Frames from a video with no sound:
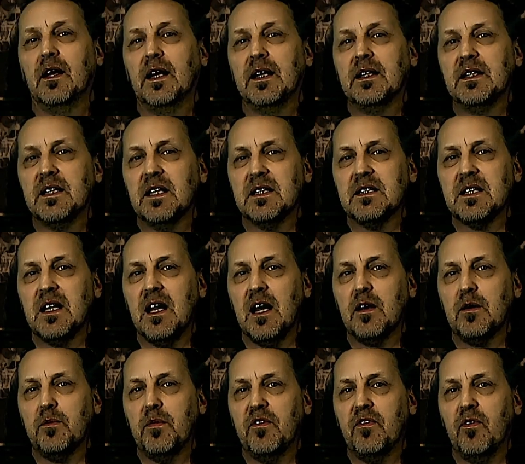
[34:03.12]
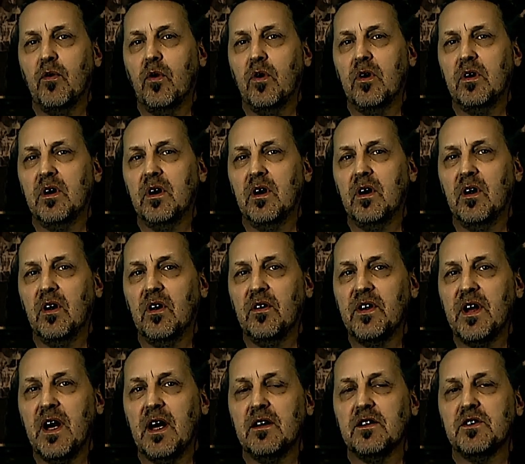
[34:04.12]
And just like before on
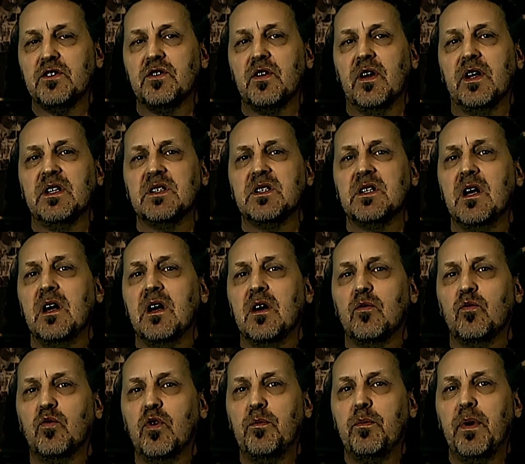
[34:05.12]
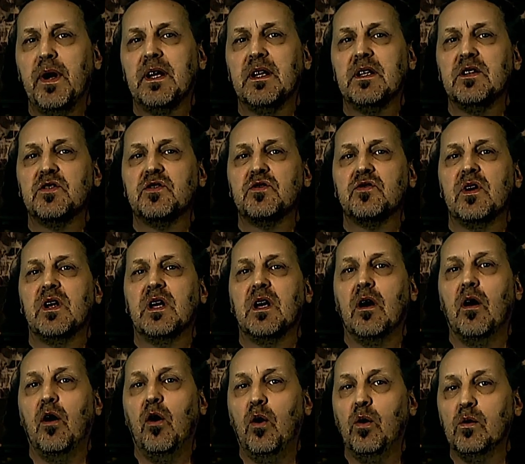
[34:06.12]
the other strings, we bend the string
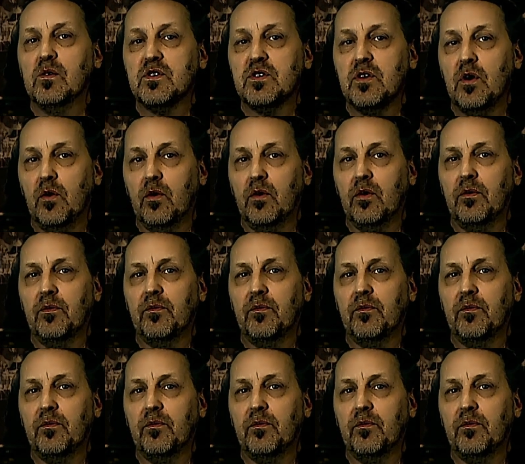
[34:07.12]
a whole tone.